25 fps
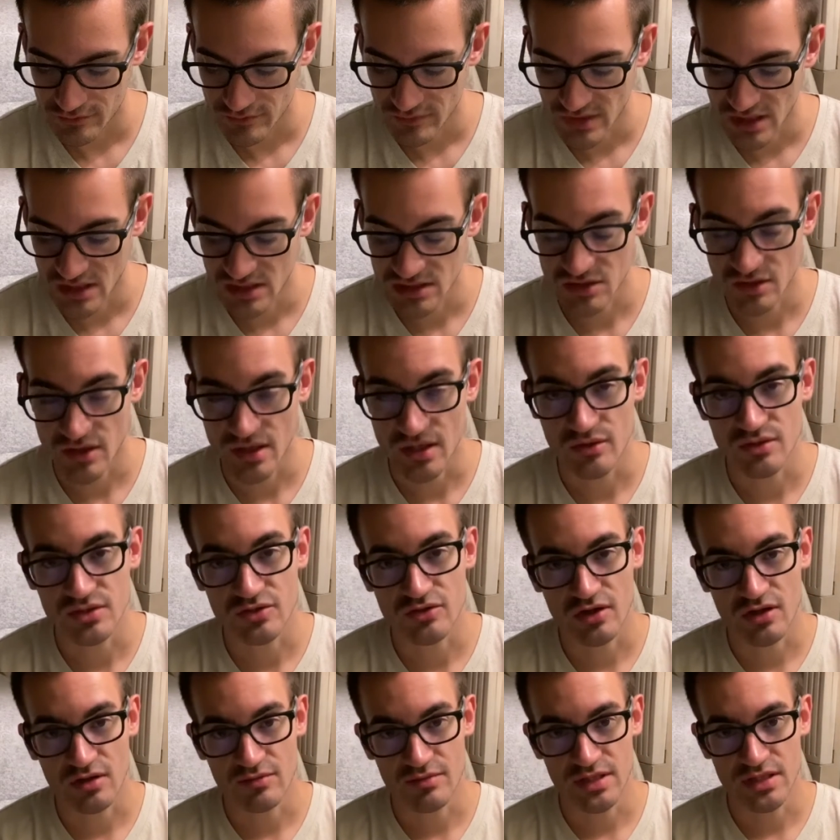So I always
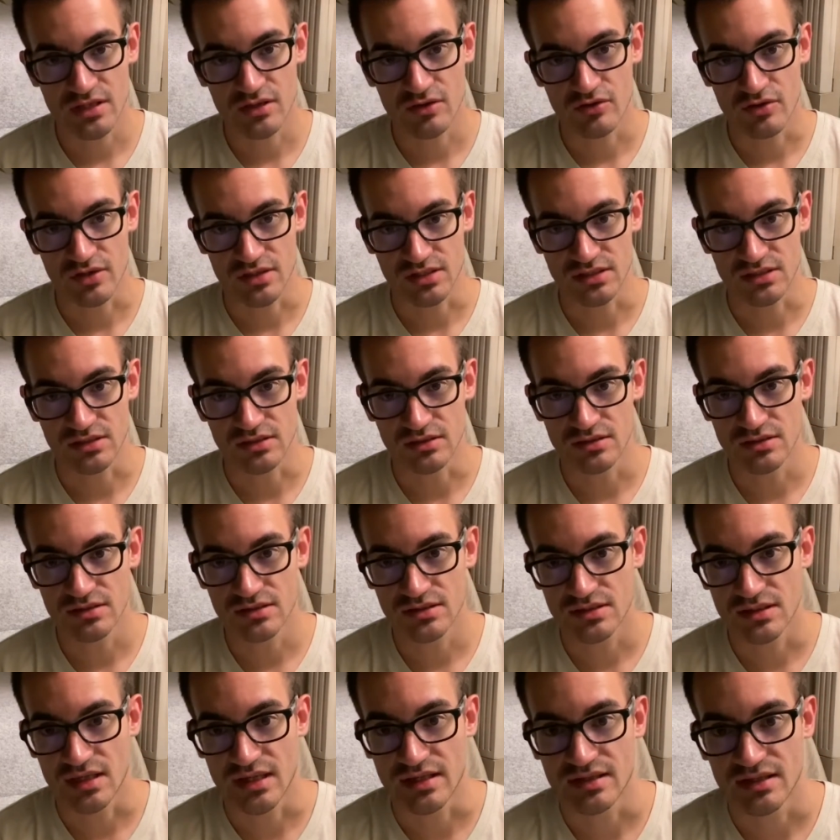recommend the
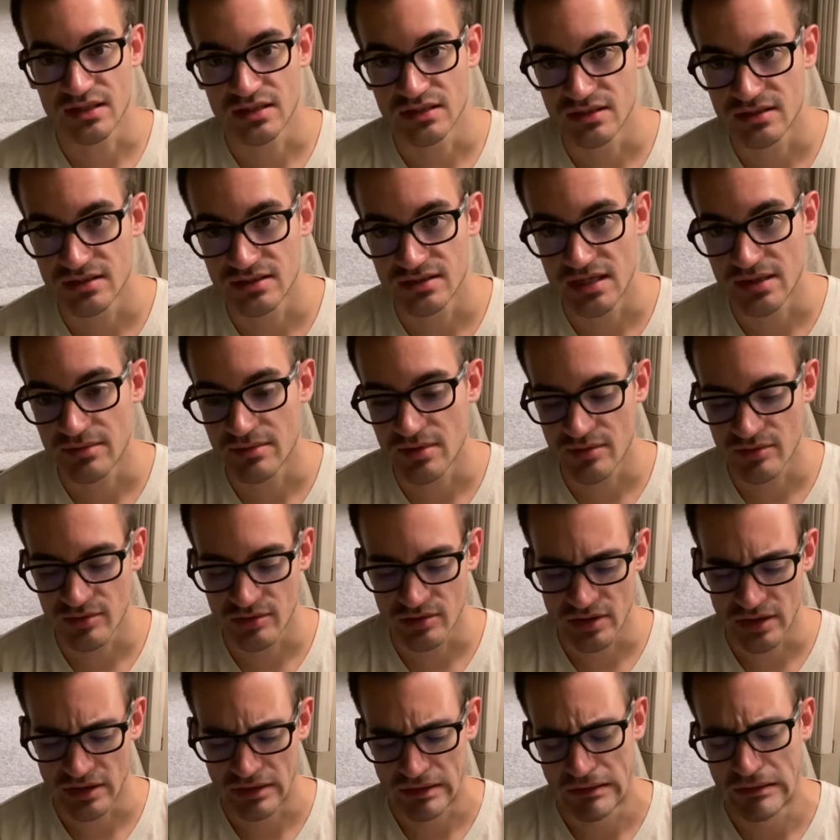crystals. At the end of the day, people are
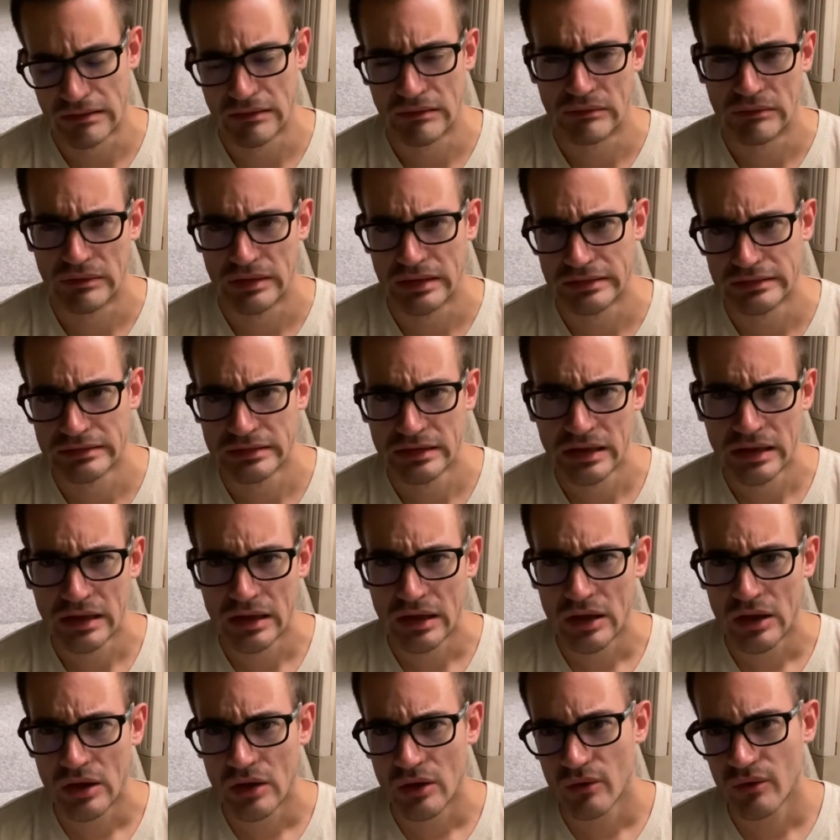like, oh,
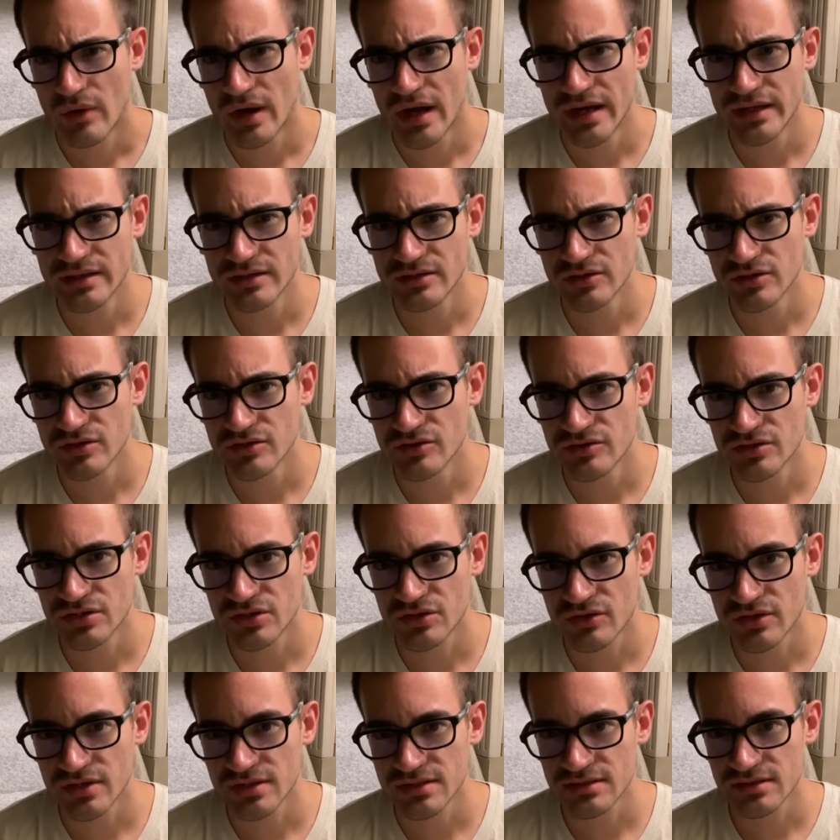why do you use
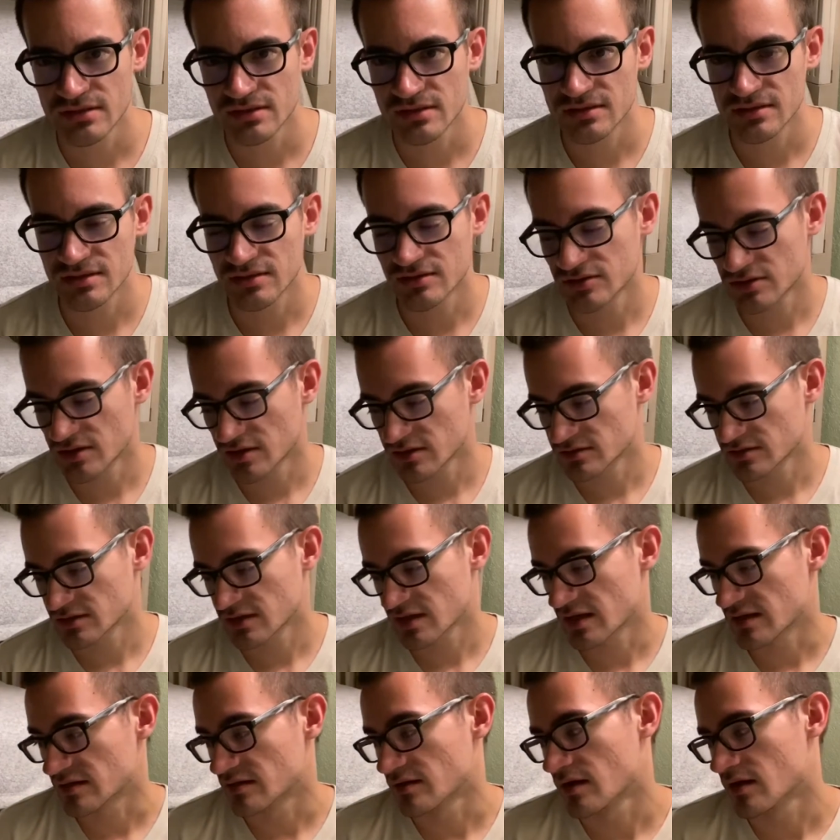crystals and you talk to
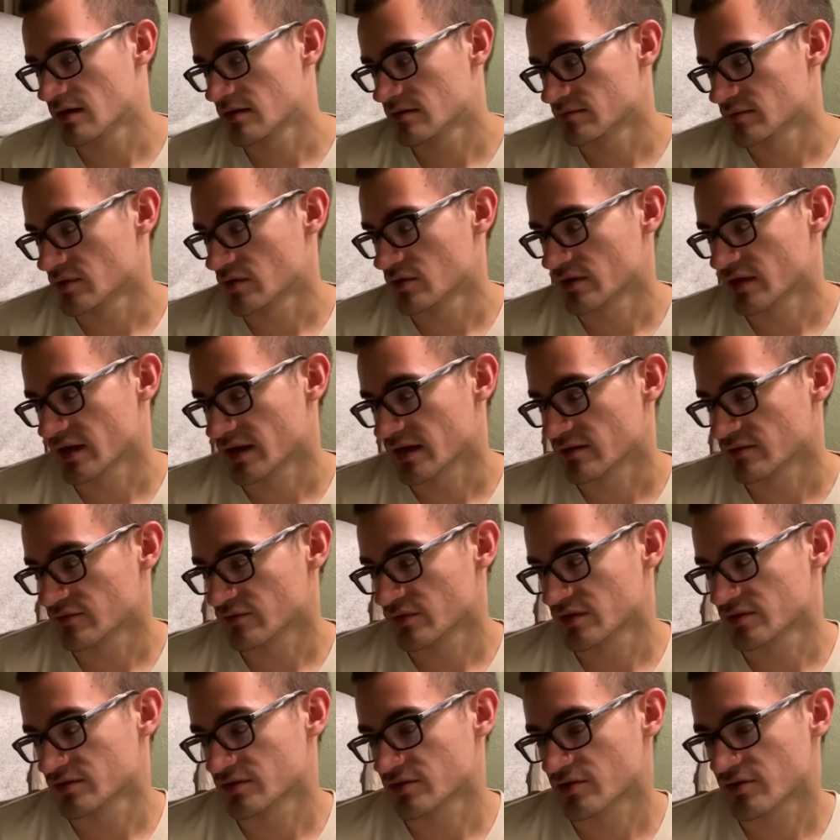God? Okay,
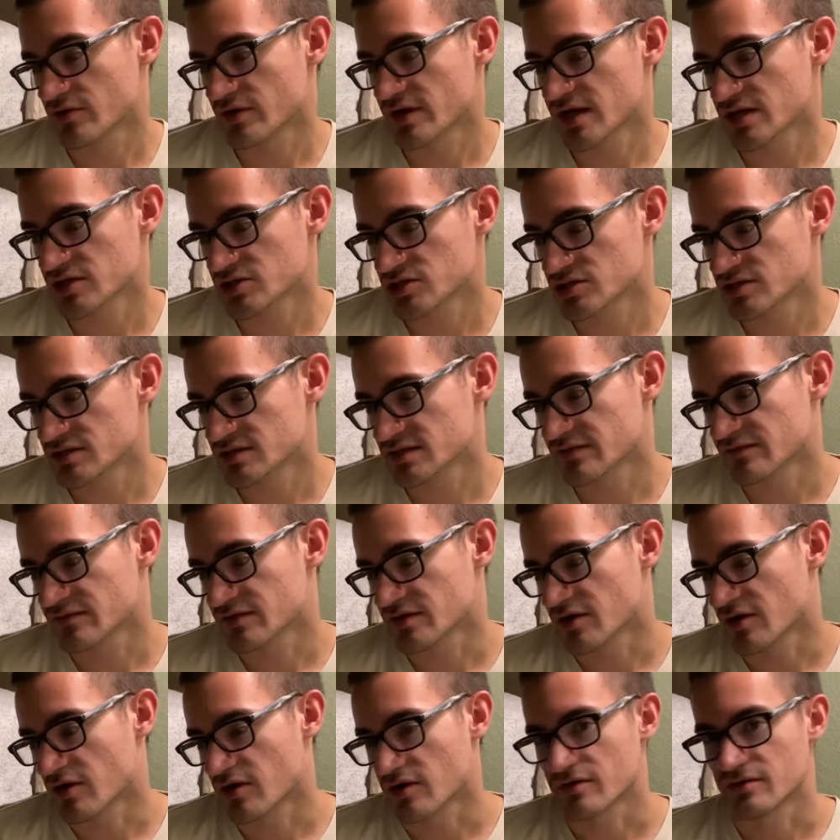well, they're creations of the
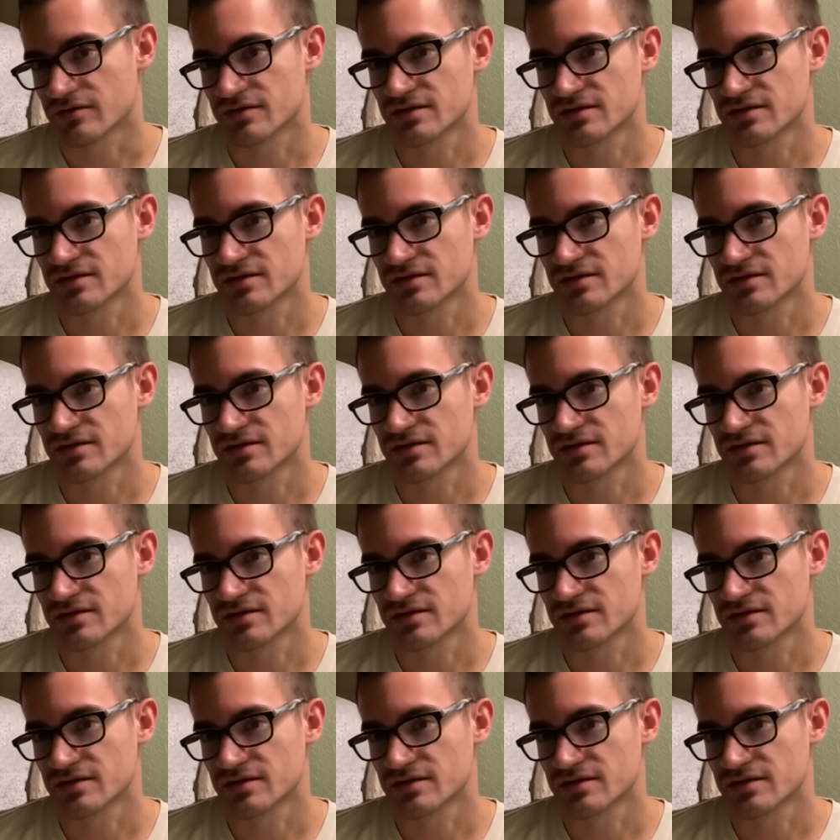earth.